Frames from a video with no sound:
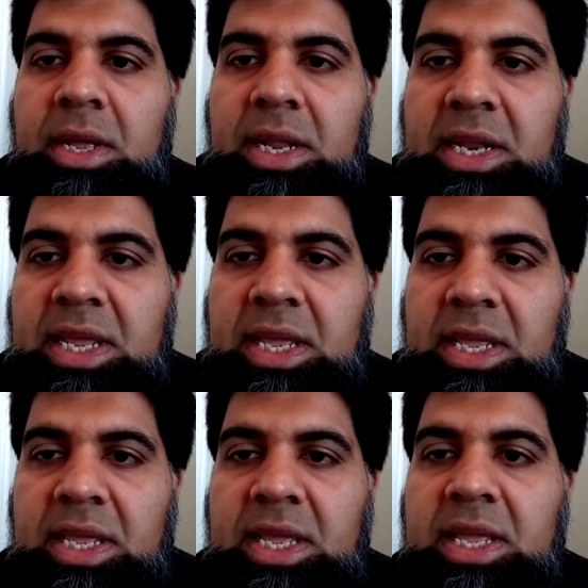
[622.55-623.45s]

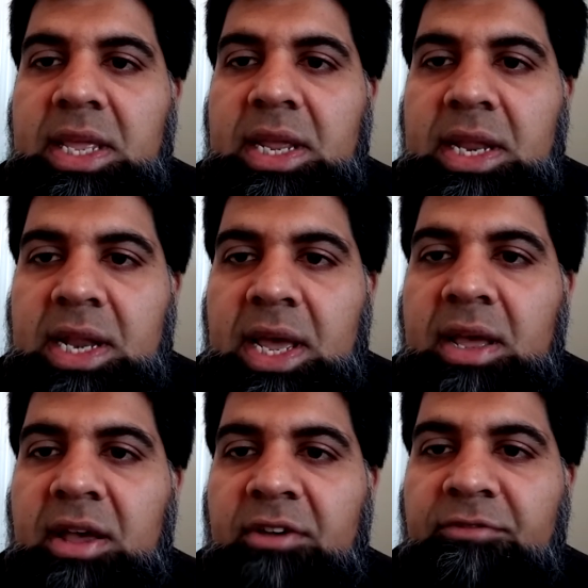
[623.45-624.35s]

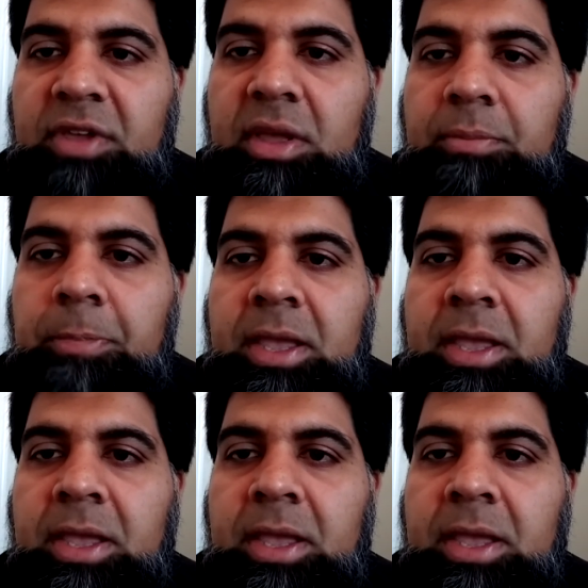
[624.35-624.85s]
Li'ilafi.